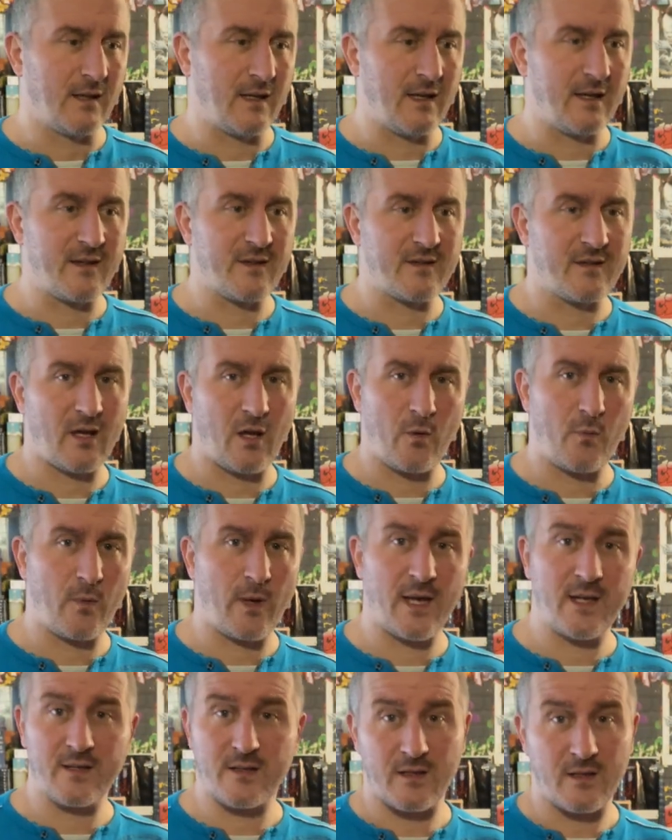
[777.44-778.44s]
is how
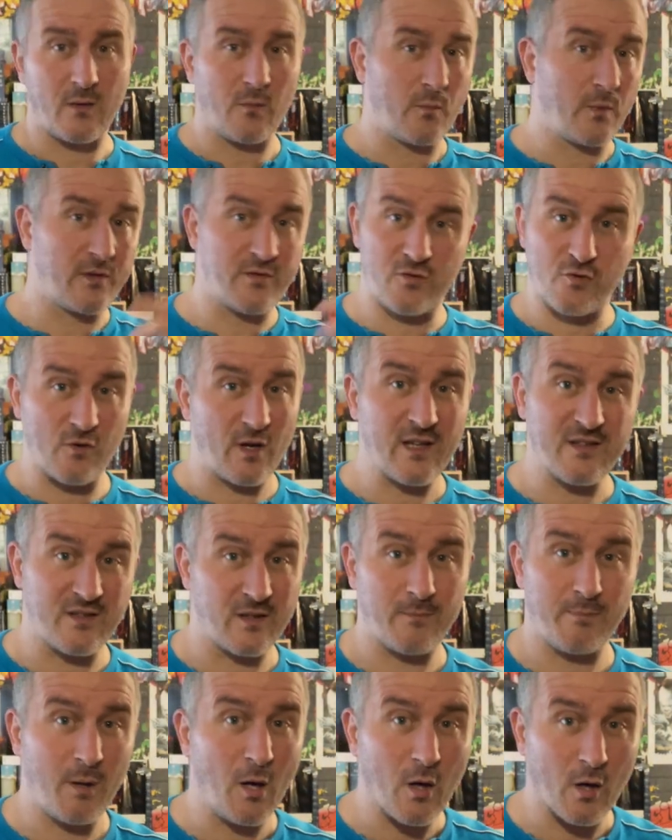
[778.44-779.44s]
we ended up with
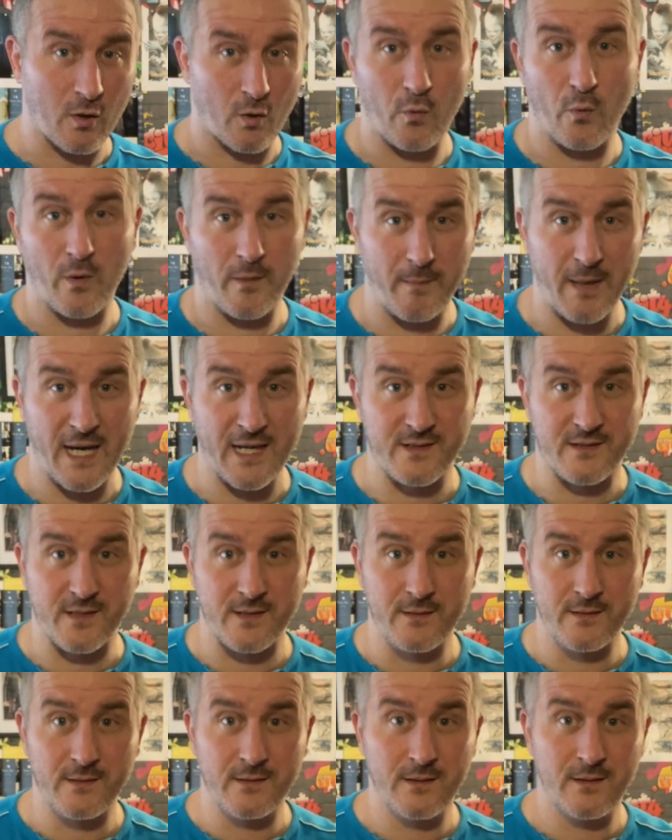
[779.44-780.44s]
Jurassic Park going mad.
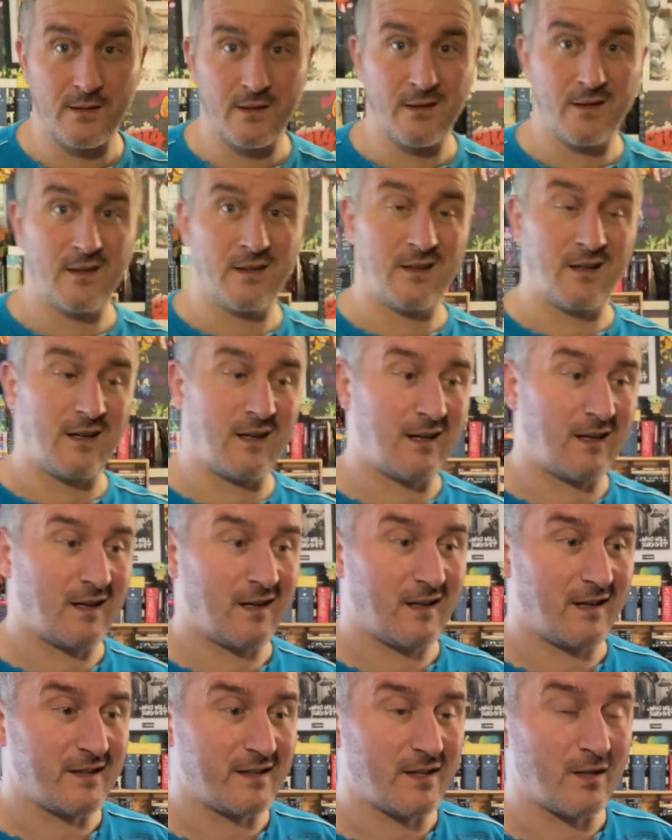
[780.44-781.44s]

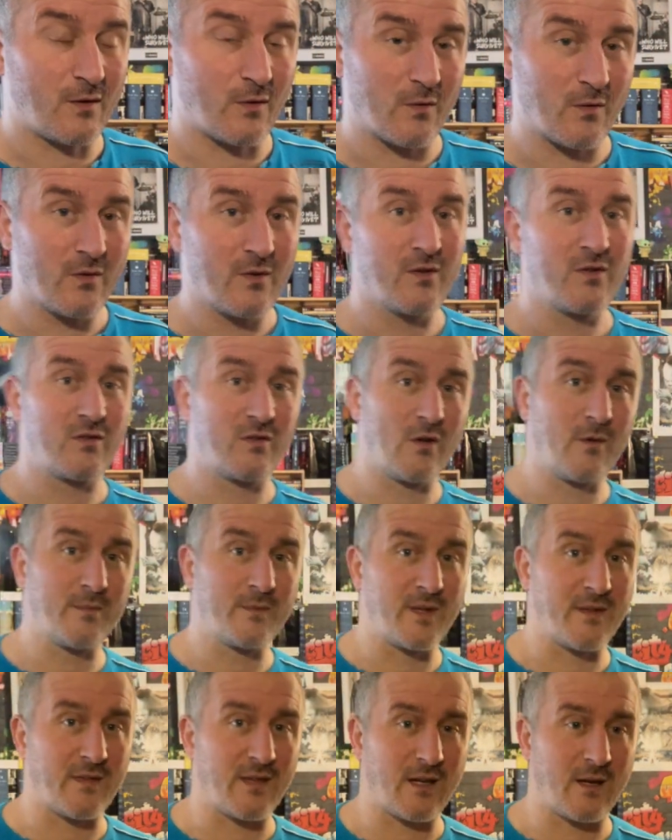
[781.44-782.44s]
You know, stop
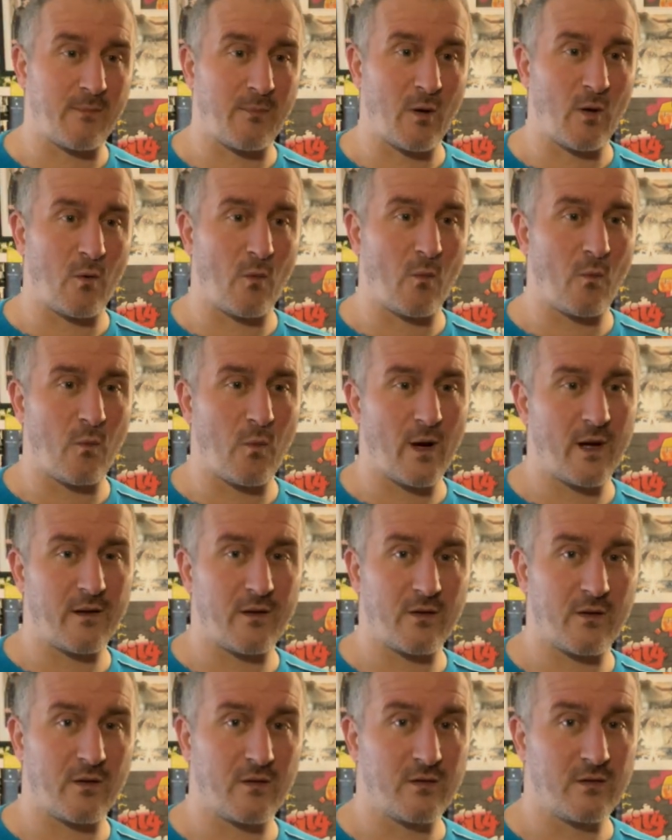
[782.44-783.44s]
to think about
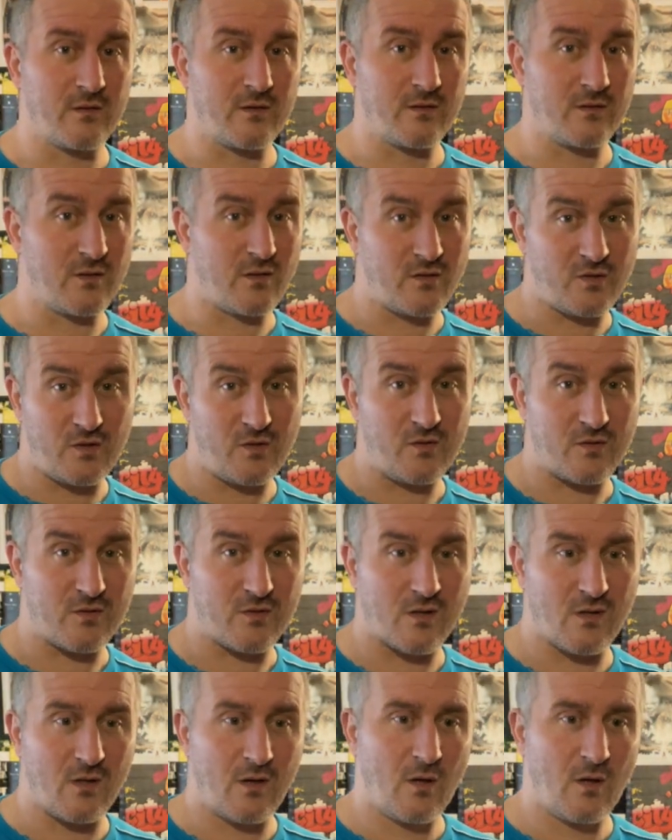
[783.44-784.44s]
whether you should,